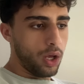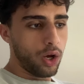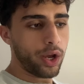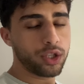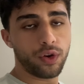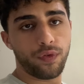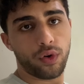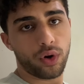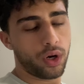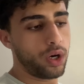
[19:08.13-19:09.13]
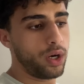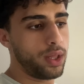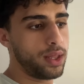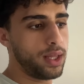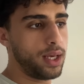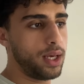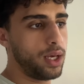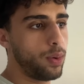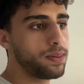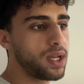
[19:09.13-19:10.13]
Okay, so for the
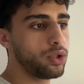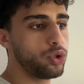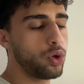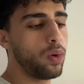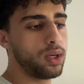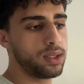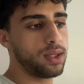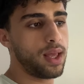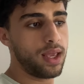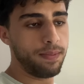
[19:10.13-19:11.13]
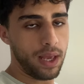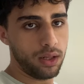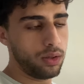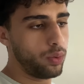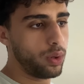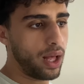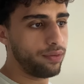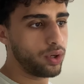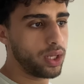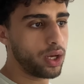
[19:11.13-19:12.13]
website to show us the email, we'll have
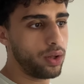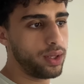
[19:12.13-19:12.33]
to click on